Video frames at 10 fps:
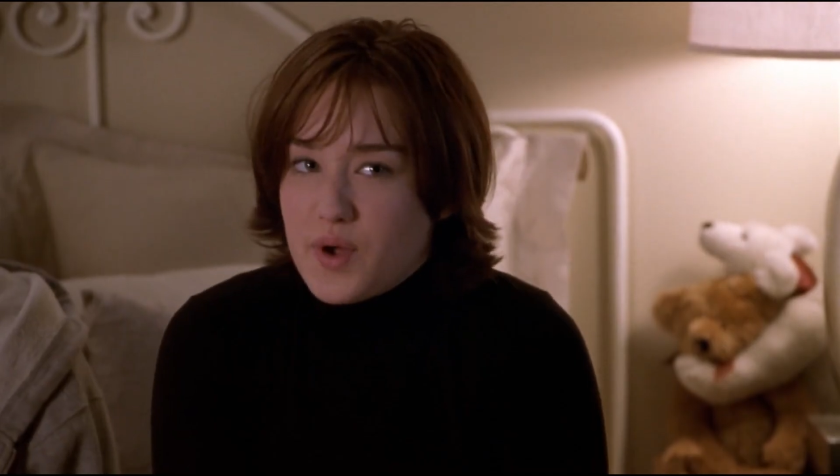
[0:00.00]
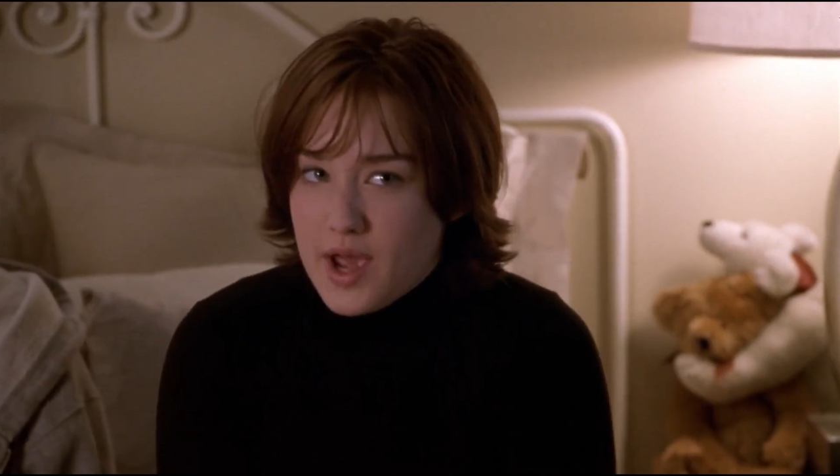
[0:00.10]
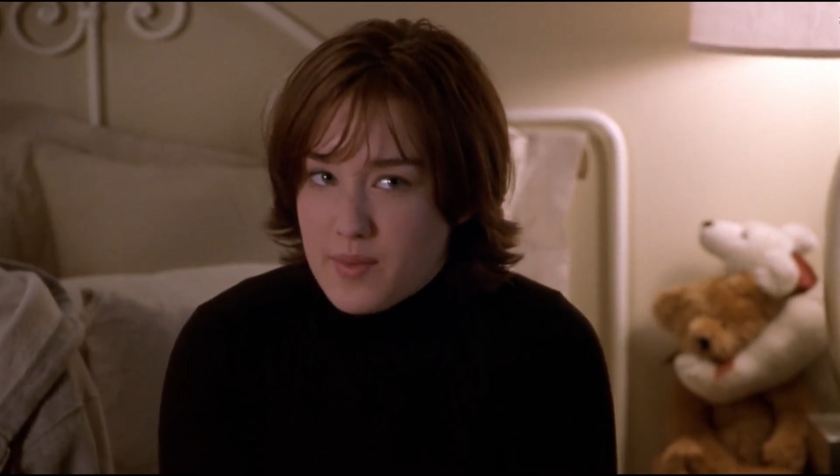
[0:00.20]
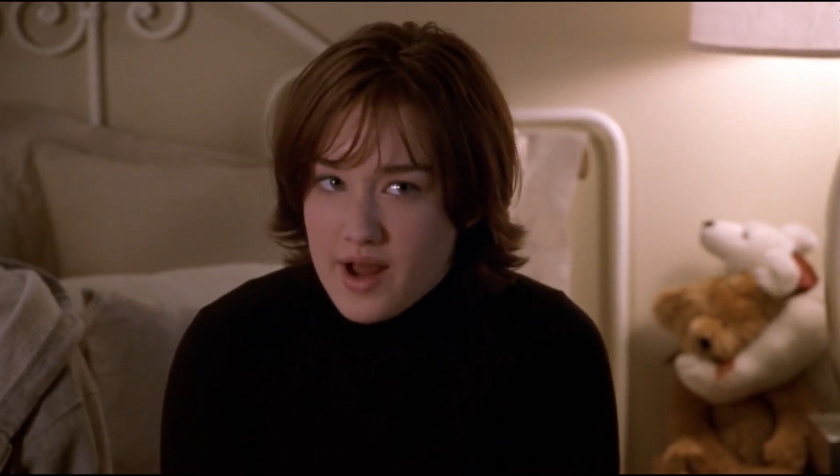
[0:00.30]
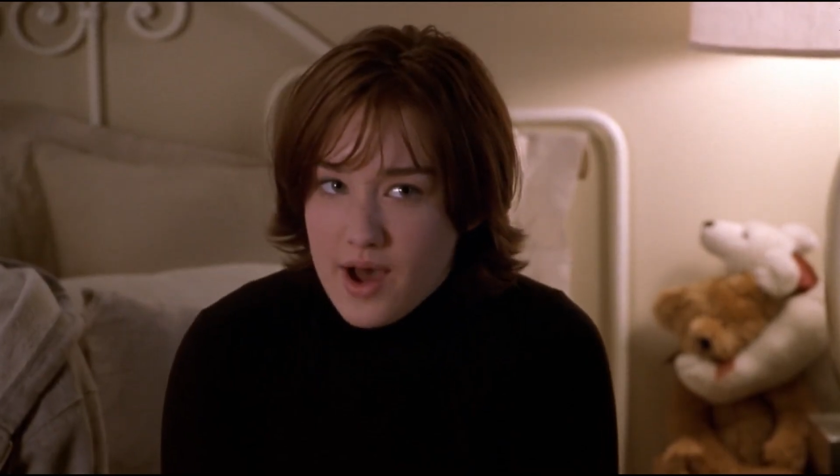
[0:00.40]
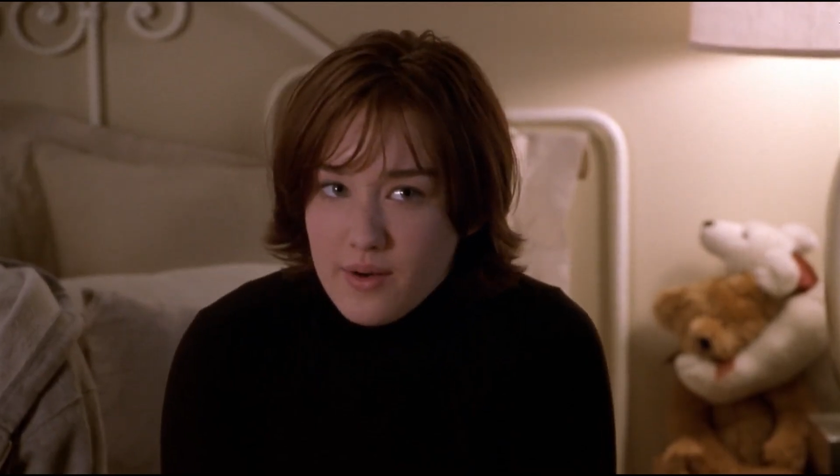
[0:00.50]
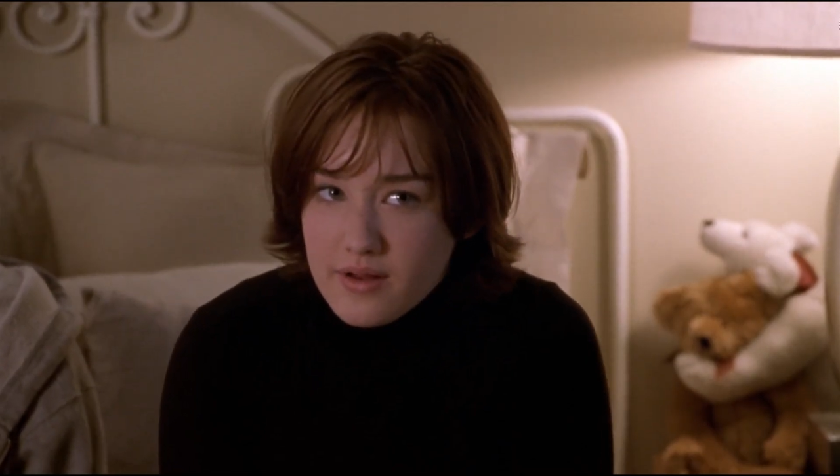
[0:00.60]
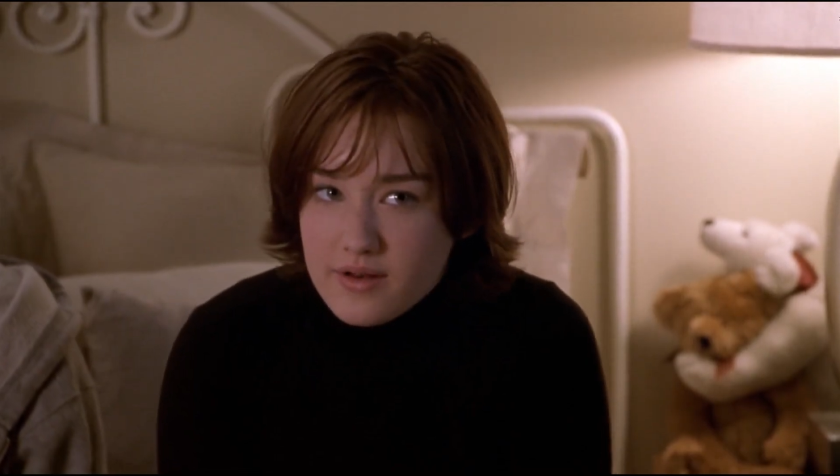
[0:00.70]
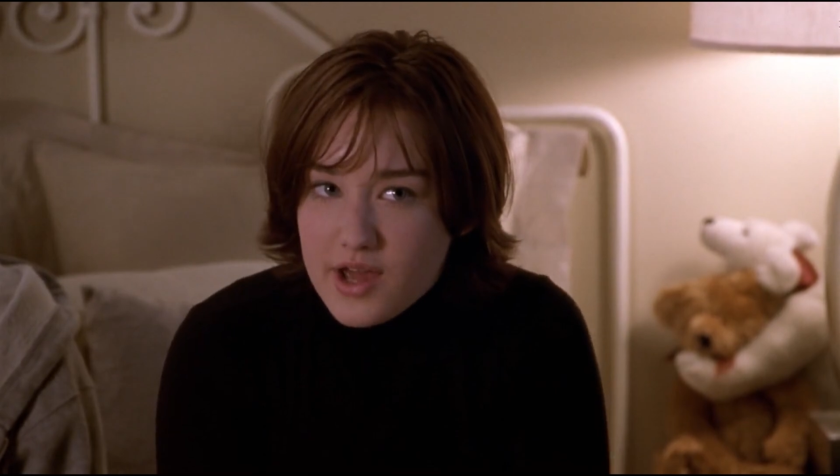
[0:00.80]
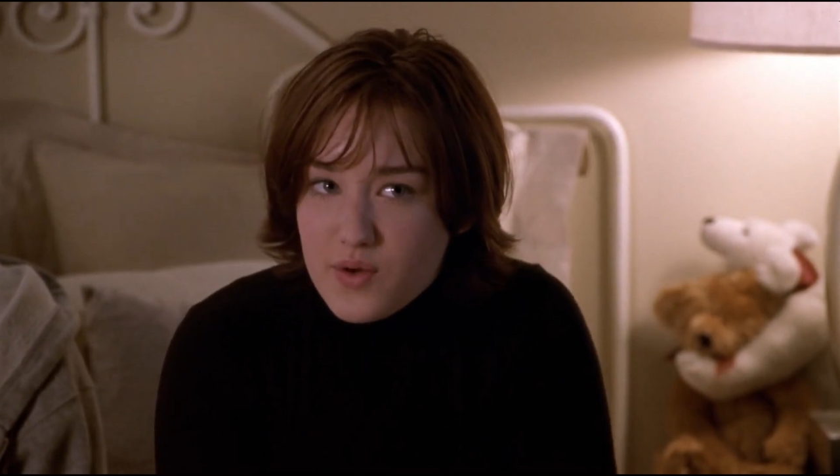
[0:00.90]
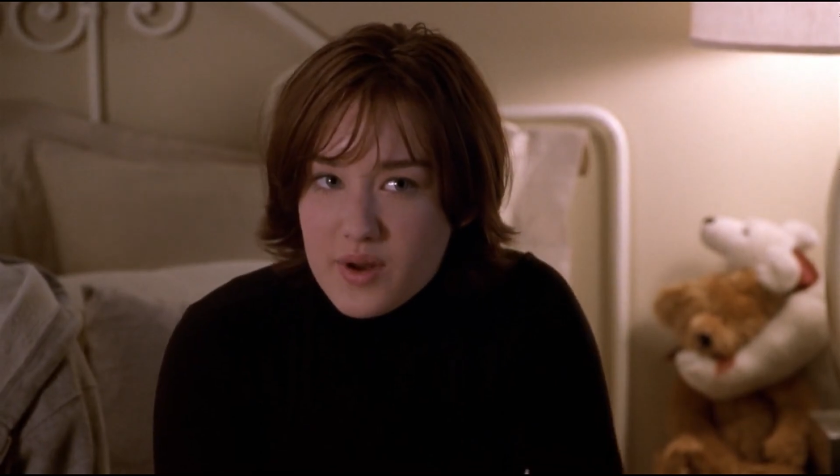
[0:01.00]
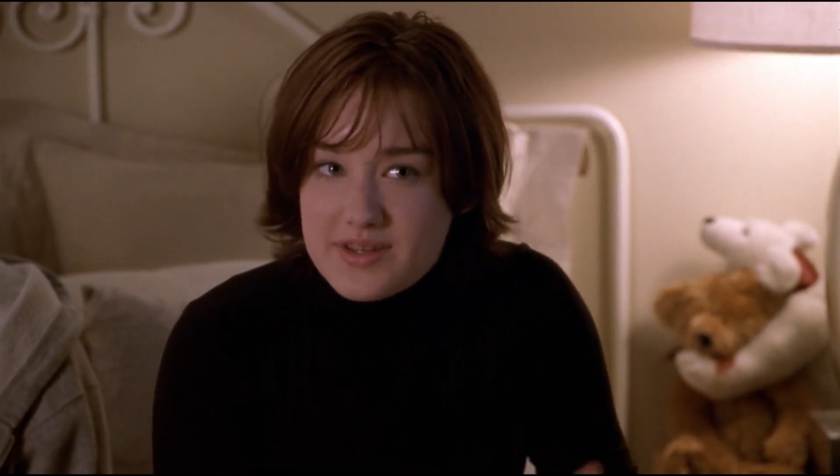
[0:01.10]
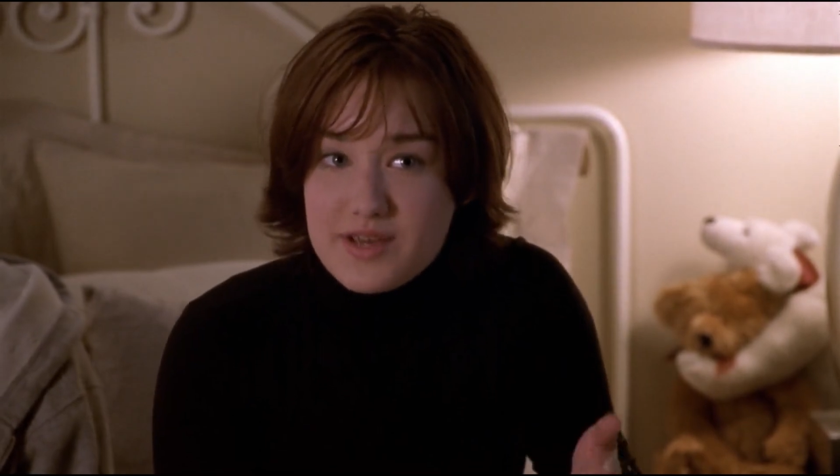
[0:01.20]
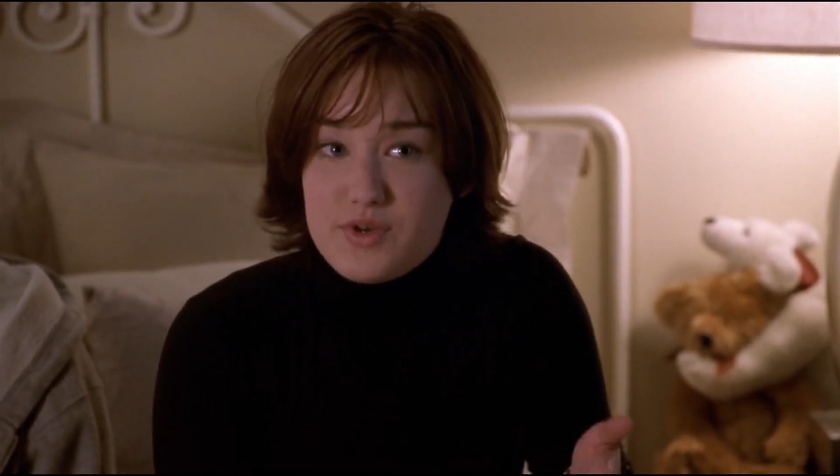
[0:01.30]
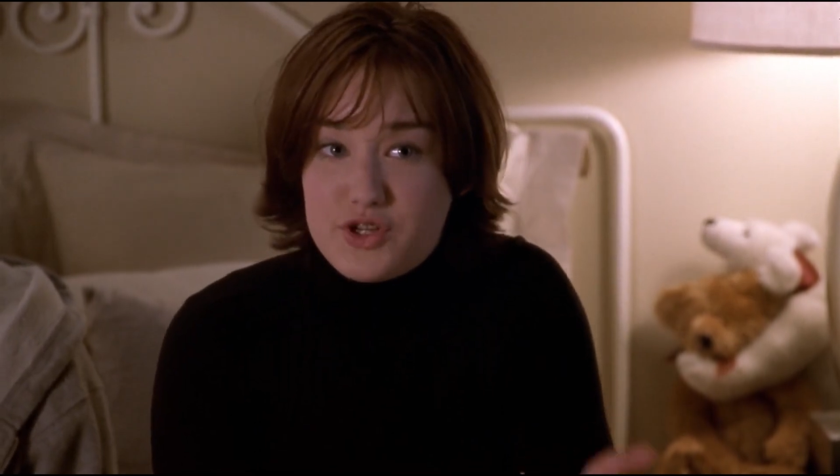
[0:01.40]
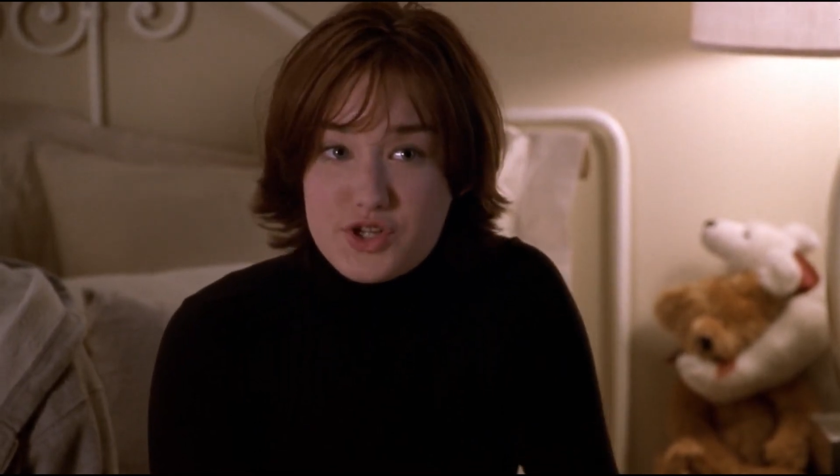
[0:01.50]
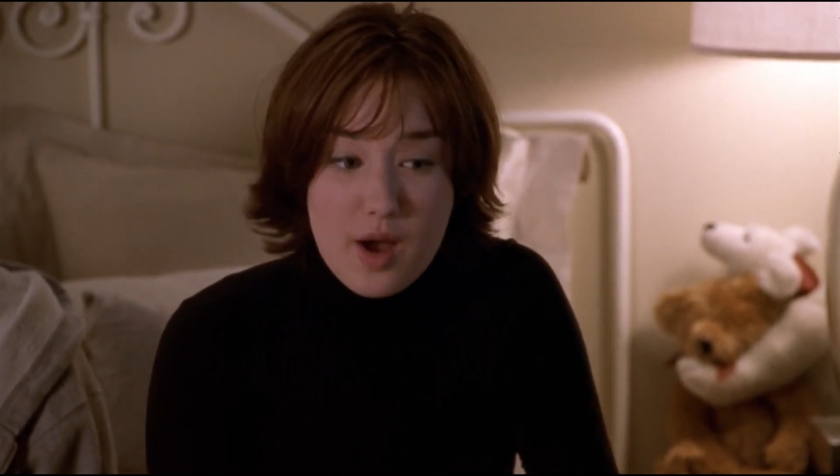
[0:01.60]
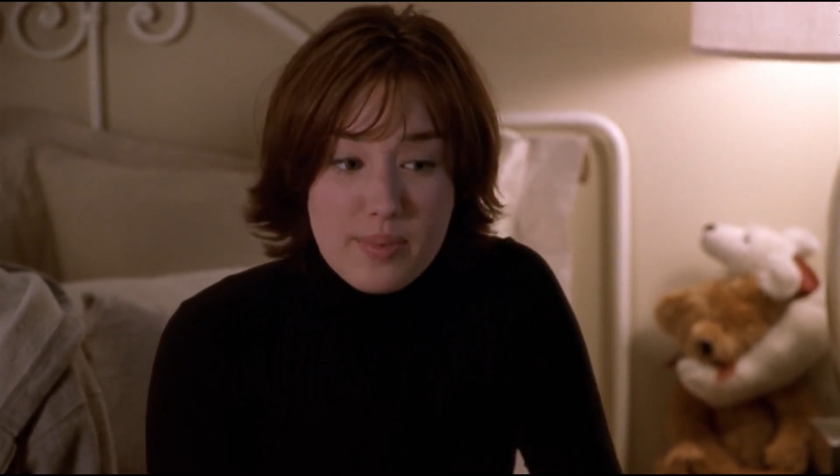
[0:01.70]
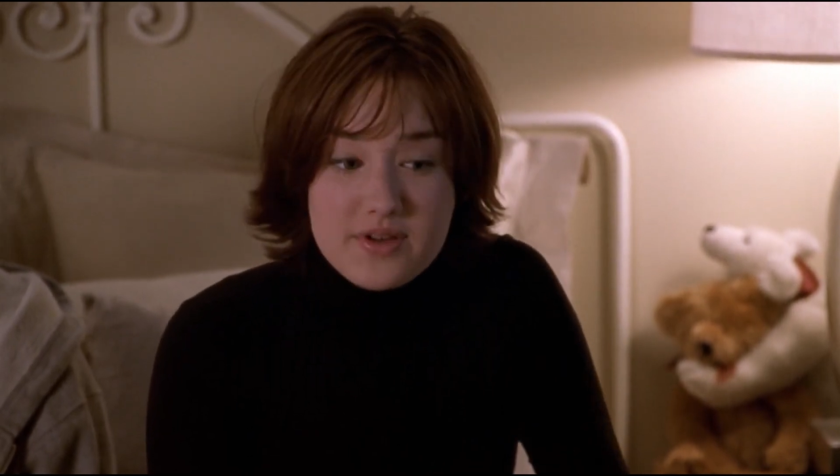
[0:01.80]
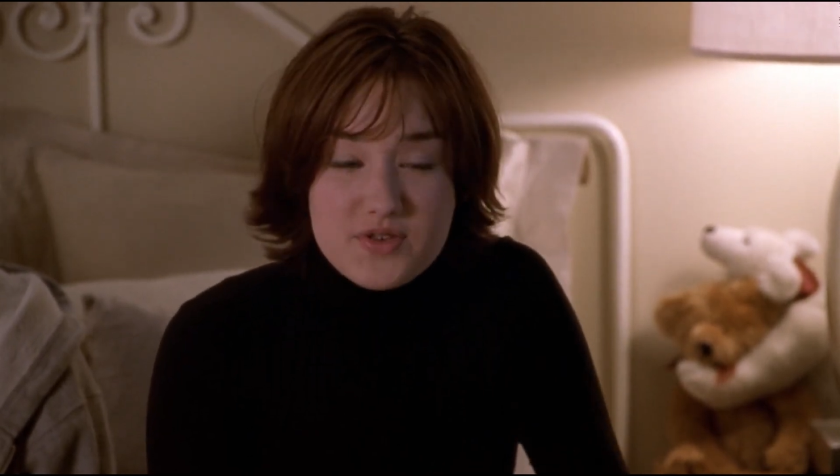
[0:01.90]
being a deadbeat dad,
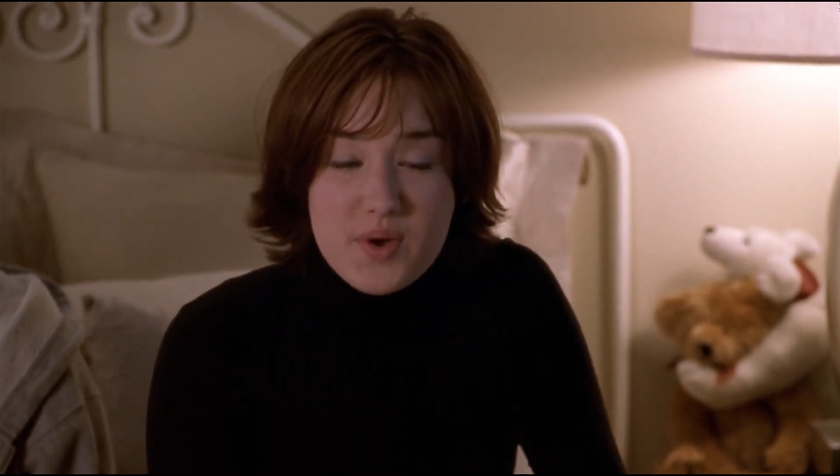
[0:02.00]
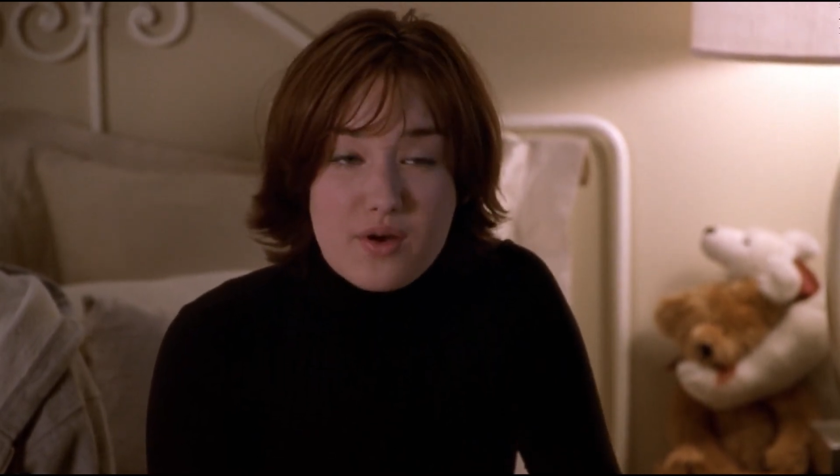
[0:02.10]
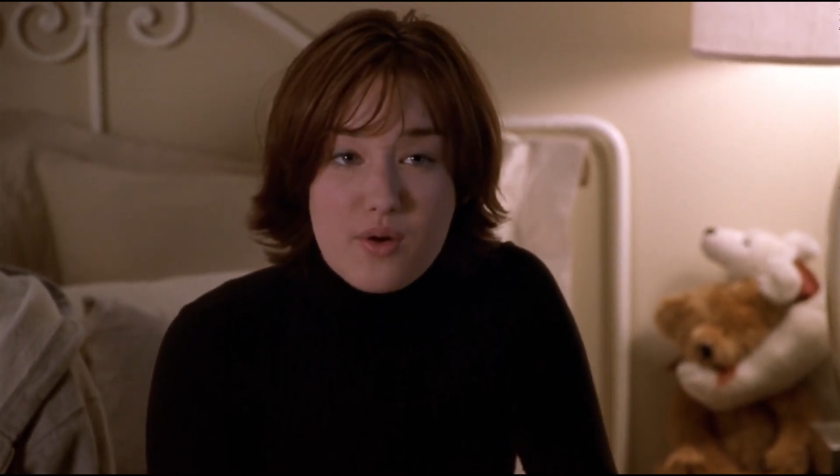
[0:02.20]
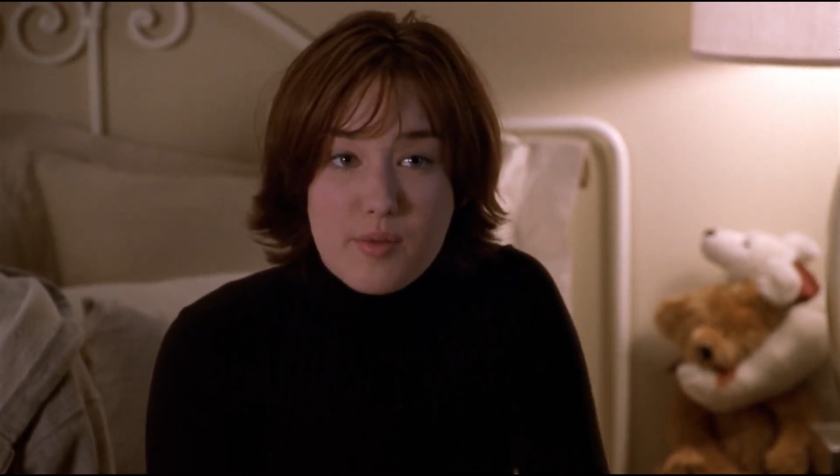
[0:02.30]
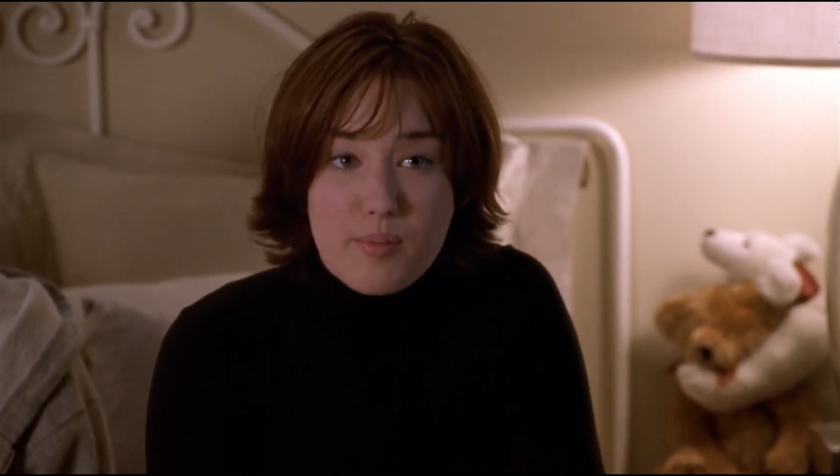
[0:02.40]
but he quickly